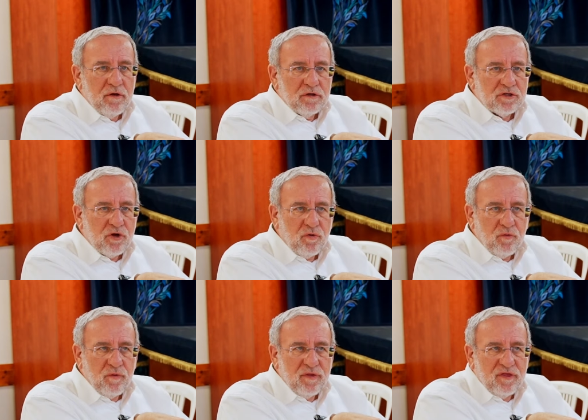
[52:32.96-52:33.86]
So
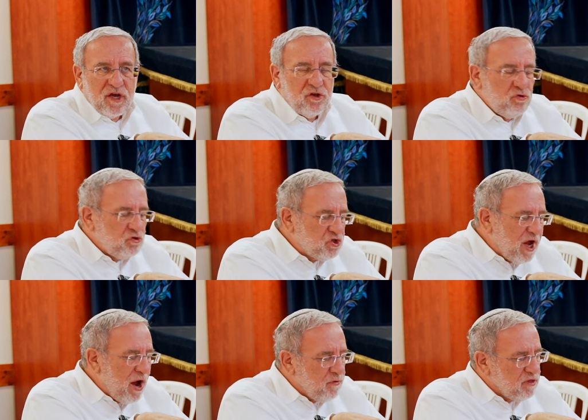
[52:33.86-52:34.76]
the
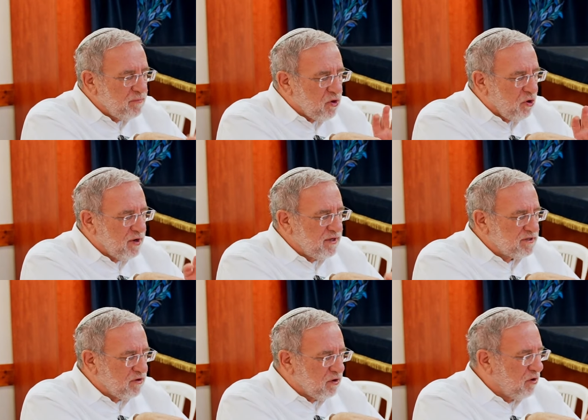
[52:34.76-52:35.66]
Kedusha with the Bechor
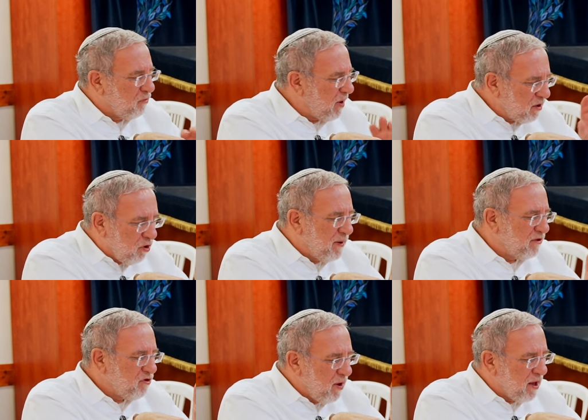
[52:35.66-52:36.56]
is the right kol
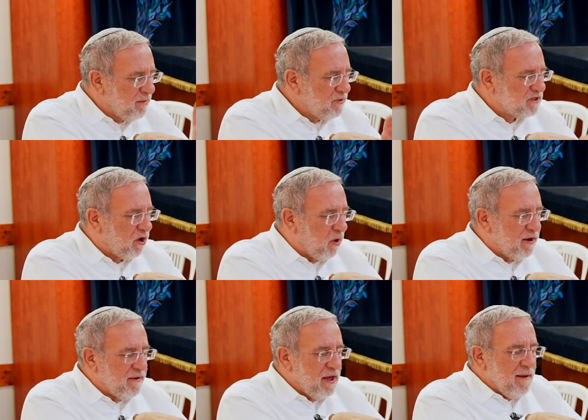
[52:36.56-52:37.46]
B'Terechem and so on.
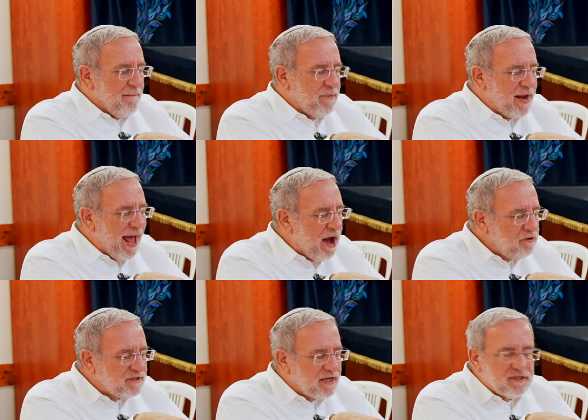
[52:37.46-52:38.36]
But how
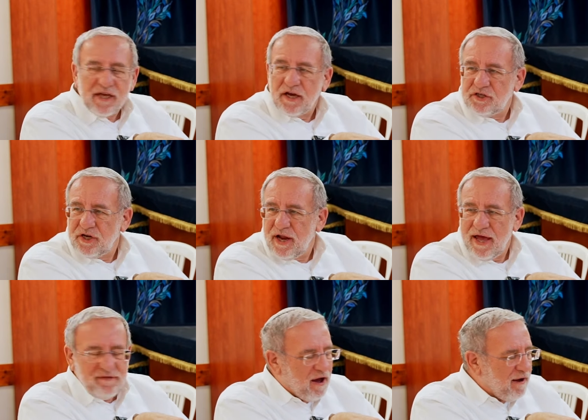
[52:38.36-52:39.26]
does that section
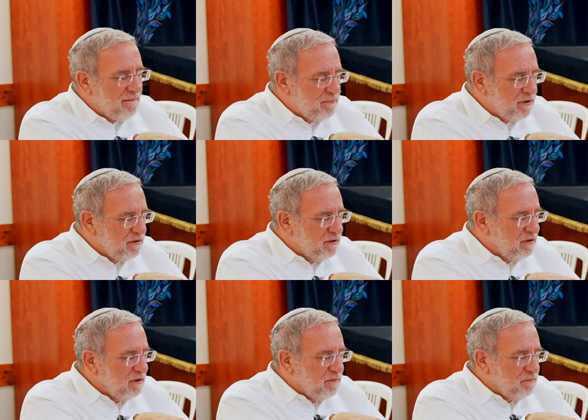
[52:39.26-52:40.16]
end up?
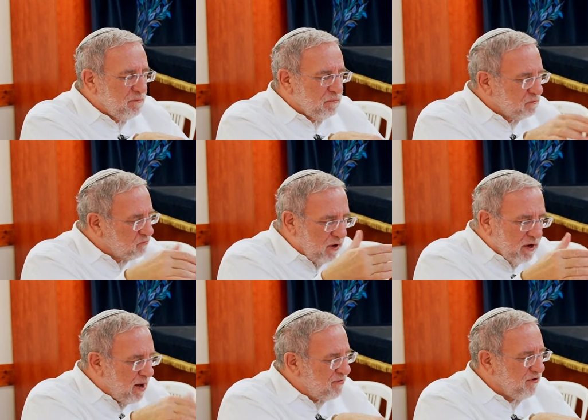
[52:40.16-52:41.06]
Right, a
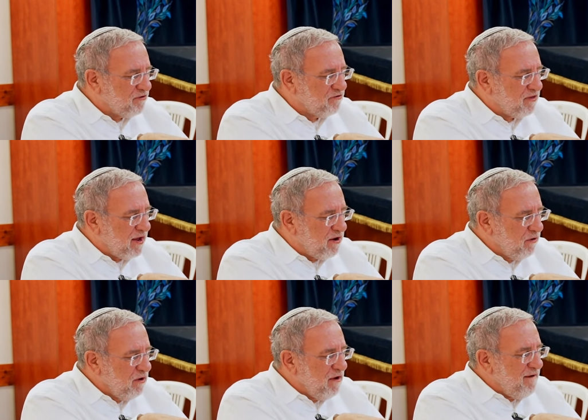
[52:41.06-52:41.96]
couple verses
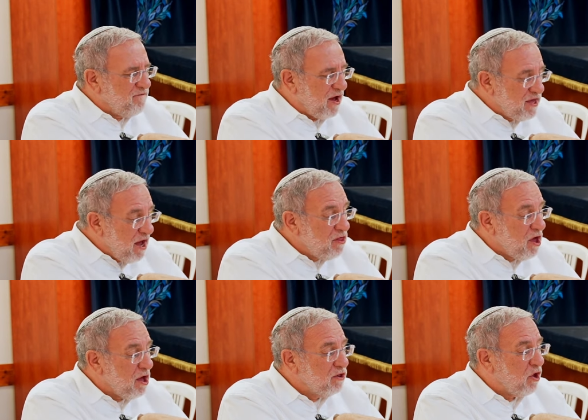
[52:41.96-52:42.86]
later.
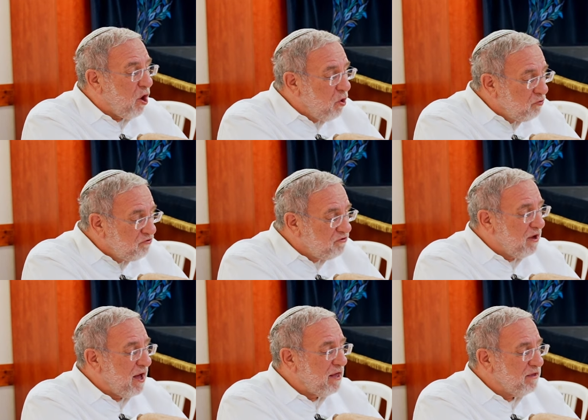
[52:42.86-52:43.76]
V'hayalacha la'ot
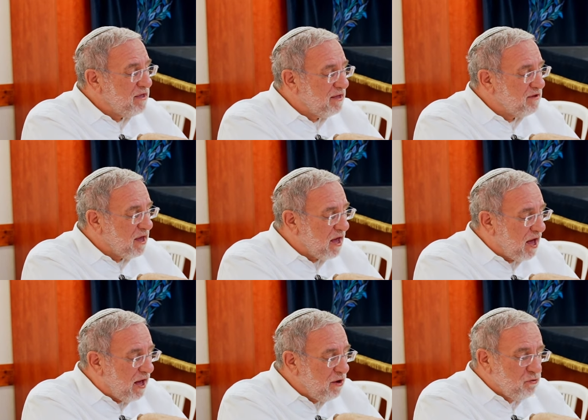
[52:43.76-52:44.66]
al
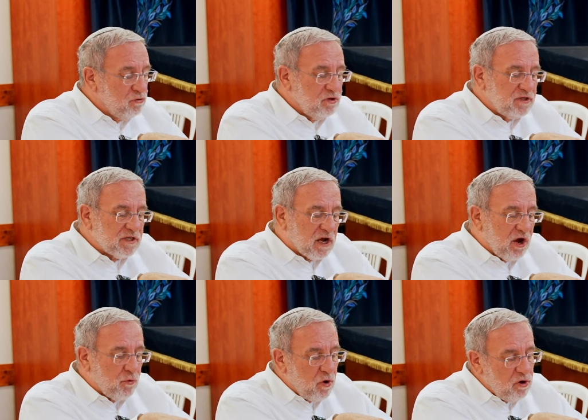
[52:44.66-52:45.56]
yadcha
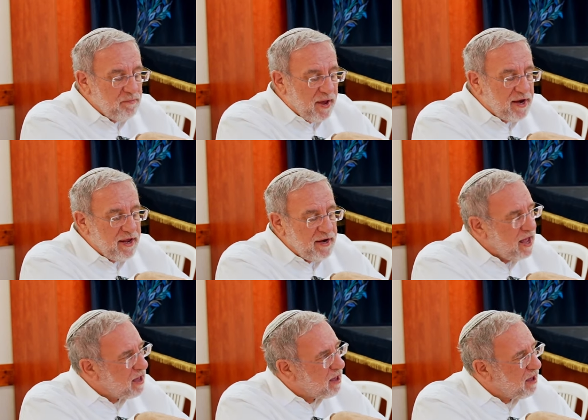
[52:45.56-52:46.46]
ulizakaron bein
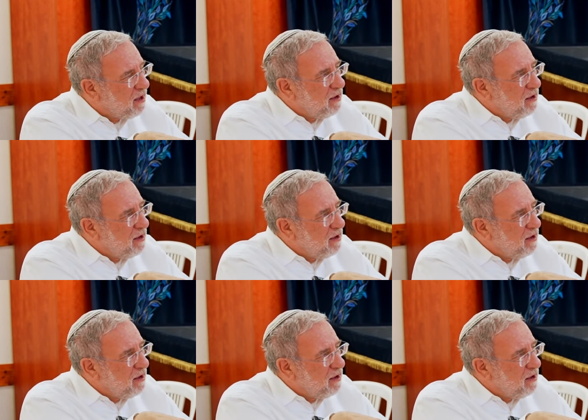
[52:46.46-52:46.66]
einecha.